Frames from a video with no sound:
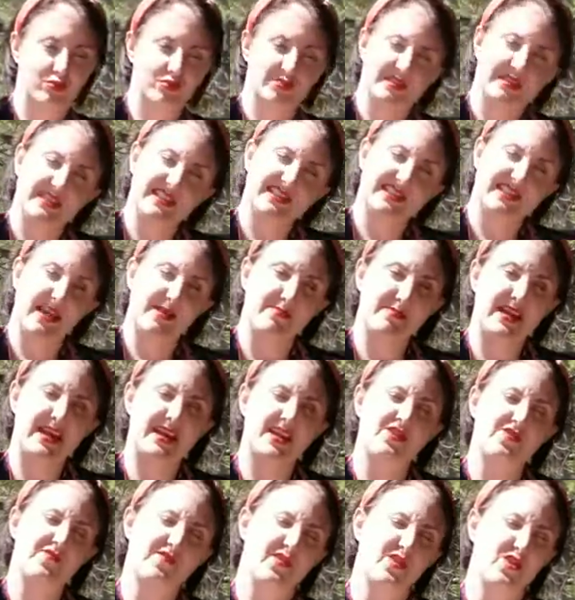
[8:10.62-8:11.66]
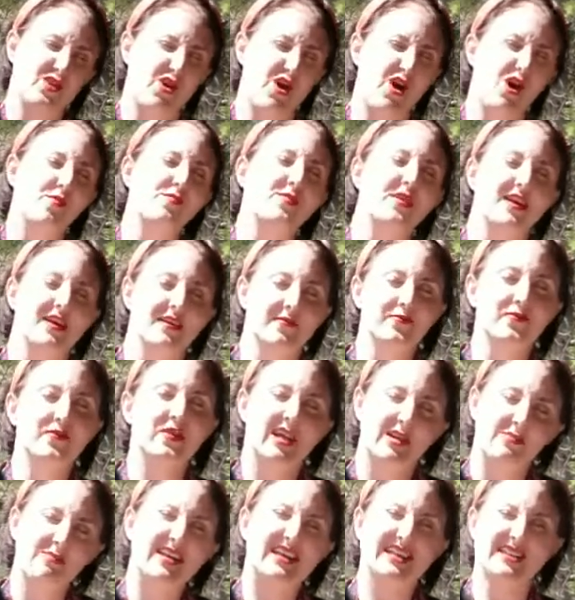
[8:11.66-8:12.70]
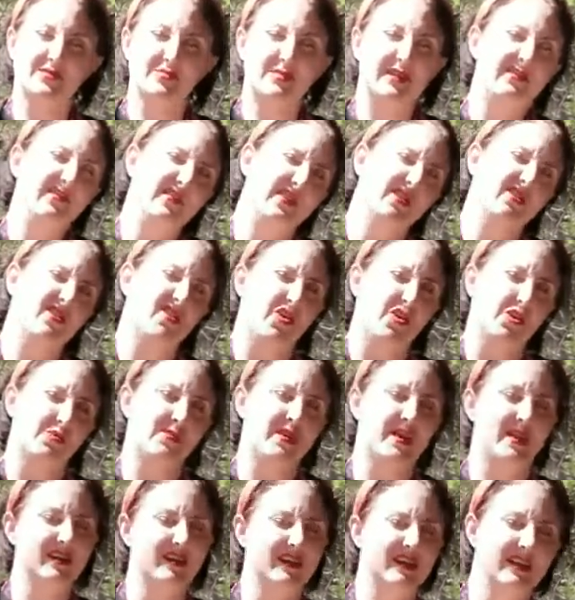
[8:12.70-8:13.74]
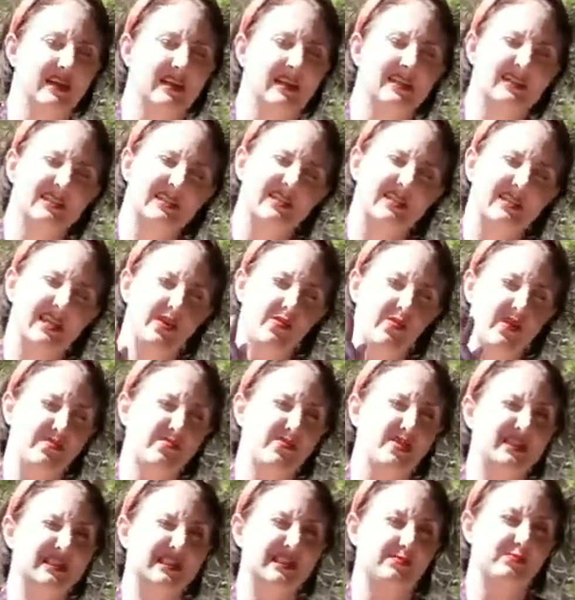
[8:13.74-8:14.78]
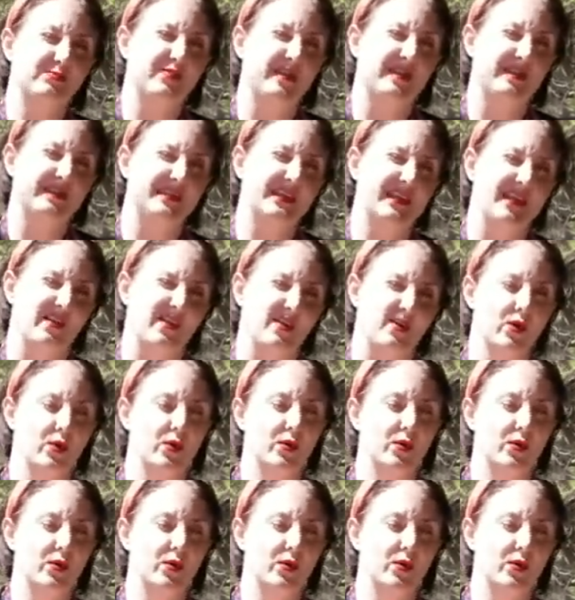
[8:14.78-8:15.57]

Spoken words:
Does that make you feel calmer? Makes me feel calmer. Let's take one more deep breath together.